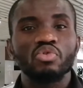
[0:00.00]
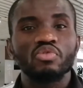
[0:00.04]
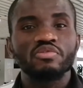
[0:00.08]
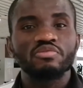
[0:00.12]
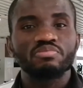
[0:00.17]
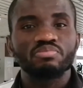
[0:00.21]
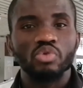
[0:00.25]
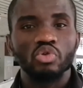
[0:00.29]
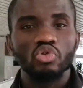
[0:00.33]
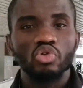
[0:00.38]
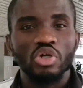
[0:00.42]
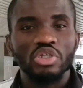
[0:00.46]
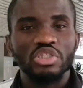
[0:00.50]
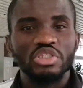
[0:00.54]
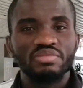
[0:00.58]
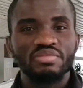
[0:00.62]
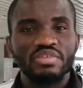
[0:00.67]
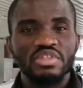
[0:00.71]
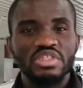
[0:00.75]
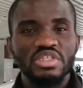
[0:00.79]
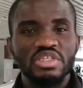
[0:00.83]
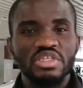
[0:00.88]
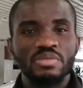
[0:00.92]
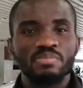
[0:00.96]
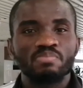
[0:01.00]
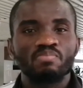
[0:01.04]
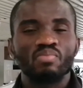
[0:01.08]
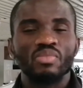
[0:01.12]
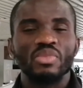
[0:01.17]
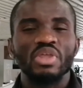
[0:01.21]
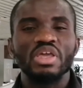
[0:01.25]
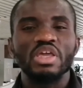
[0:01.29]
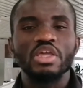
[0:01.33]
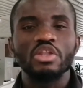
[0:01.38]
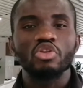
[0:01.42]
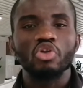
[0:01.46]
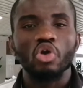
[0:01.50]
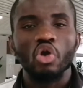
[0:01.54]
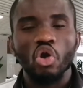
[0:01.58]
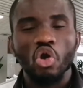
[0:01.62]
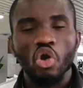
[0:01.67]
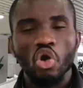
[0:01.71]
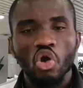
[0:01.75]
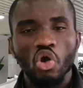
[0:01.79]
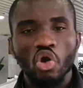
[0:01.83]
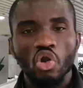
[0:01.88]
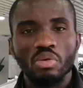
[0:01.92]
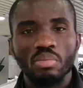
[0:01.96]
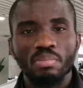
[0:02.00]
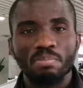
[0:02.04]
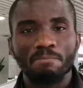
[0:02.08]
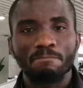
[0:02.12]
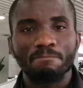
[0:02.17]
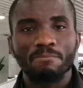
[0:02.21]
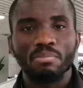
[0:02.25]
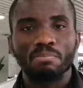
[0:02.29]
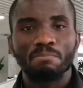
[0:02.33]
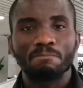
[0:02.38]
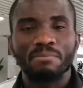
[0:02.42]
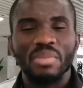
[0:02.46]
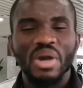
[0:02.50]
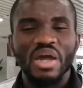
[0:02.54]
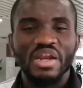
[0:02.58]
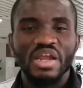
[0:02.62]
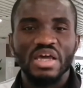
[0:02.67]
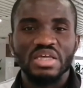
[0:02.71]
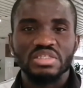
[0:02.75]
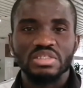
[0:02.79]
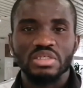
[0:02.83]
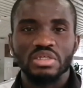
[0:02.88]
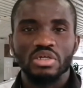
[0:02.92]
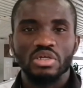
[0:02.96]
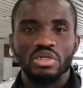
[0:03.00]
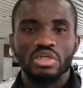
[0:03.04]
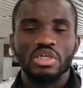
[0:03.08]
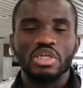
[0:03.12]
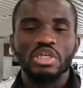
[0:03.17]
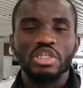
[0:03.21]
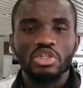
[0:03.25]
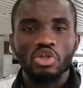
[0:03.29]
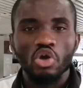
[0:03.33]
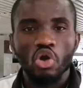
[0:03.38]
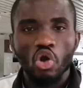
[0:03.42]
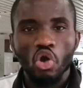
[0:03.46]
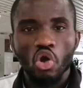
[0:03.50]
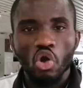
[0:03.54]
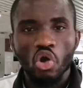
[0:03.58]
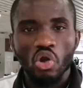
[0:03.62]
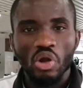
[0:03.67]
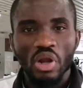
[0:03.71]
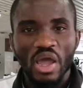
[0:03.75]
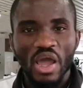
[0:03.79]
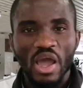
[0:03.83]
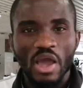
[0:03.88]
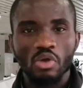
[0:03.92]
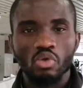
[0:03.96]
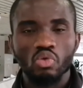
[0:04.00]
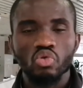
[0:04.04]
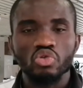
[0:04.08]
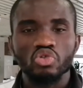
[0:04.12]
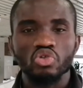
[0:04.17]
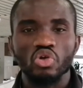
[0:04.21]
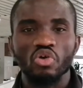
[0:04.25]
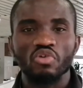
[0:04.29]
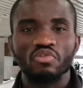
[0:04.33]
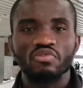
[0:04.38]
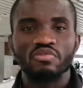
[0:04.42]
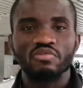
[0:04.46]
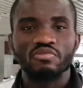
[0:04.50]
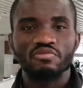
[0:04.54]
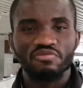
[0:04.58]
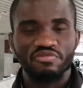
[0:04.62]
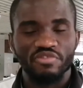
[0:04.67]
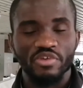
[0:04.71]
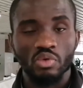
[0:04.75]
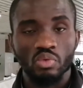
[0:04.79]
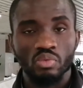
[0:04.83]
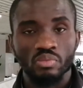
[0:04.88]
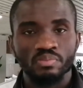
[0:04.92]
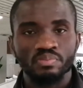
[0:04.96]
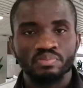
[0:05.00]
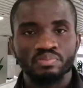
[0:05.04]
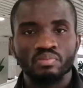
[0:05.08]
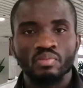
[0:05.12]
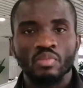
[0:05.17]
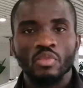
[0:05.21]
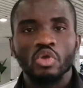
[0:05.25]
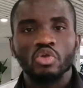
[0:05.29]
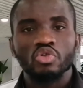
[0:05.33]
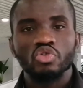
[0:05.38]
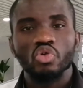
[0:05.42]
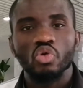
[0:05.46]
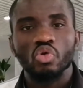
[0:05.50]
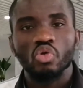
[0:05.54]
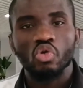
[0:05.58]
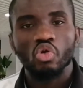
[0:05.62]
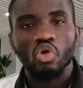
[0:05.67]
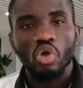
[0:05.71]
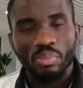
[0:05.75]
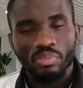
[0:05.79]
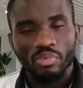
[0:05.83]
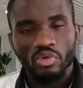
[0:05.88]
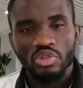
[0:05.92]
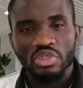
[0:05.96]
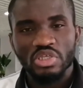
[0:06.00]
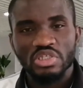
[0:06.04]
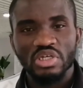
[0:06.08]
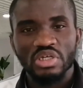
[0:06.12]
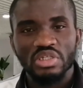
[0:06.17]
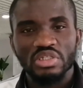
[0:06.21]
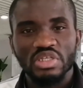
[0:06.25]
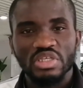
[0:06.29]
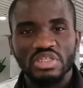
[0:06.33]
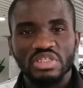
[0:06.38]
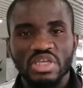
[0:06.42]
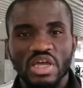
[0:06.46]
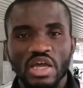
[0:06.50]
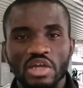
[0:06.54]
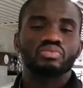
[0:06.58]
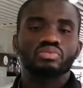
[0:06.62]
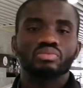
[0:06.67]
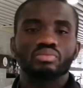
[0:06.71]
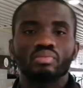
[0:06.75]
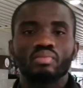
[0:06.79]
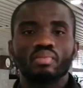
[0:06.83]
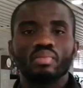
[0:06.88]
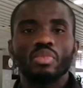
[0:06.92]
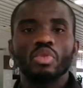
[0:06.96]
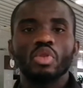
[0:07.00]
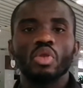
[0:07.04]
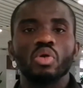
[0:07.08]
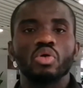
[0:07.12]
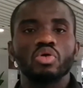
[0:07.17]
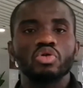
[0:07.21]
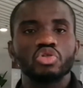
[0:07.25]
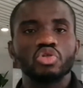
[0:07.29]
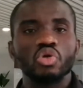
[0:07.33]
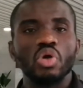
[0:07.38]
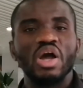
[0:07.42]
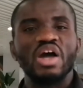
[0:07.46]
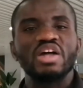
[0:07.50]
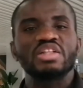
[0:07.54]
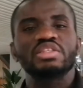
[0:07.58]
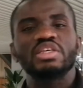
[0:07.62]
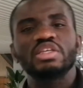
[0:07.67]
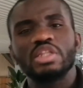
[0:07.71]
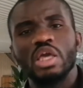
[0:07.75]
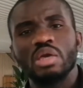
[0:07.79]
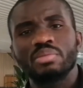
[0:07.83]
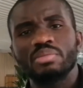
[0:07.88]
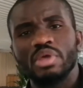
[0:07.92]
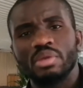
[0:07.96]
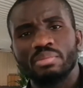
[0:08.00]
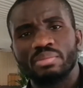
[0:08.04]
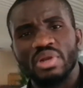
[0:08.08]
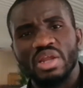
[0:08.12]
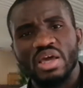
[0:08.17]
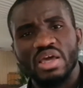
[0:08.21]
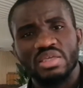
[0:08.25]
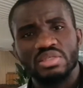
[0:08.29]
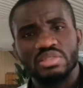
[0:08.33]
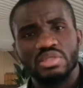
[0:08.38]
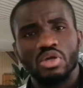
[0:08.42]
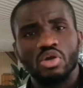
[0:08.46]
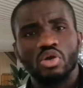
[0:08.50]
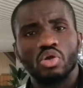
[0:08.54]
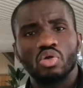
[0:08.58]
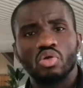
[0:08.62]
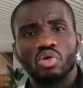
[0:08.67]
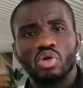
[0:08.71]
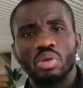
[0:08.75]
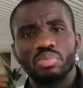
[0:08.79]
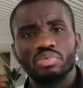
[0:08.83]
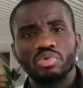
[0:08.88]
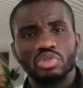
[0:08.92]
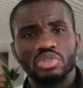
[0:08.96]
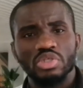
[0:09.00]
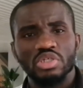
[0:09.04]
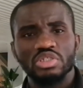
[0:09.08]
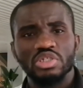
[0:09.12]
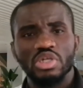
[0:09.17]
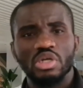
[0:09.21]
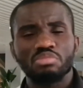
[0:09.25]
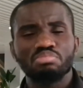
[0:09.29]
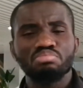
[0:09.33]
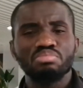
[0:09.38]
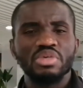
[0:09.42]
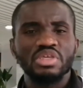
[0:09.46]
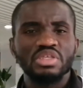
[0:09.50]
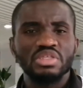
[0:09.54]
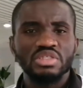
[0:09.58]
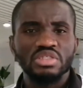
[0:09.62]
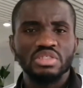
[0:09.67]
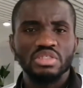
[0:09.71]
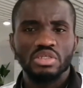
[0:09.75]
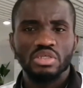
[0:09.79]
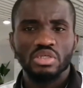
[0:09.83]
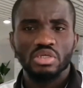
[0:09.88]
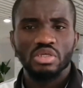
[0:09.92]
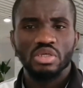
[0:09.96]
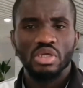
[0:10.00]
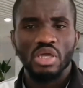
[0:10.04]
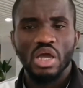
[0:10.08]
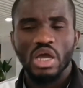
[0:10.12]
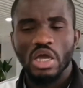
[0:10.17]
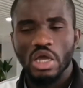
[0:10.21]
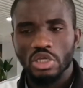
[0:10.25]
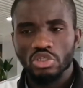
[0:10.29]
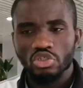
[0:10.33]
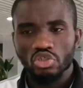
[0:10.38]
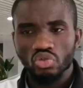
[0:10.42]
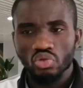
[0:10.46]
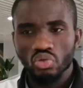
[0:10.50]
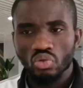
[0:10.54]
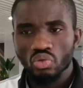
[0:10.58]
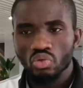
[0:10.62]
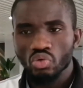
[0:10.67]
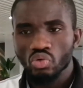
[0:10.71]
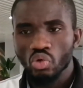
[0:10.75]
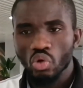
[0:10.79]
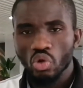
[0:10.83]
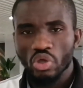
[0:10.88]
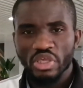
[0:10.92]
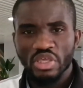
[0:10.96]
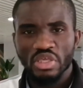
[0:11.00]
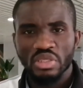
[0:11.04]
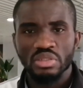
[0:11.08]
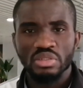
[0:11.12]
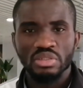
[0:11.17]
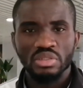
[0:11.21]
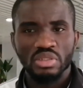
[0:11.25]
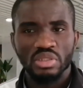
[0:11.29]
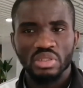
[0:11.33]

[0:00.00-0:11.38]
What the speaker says: productivity in all manners, in all angles of view. So crop rotation is, so as the name implies, crop rotation means you growing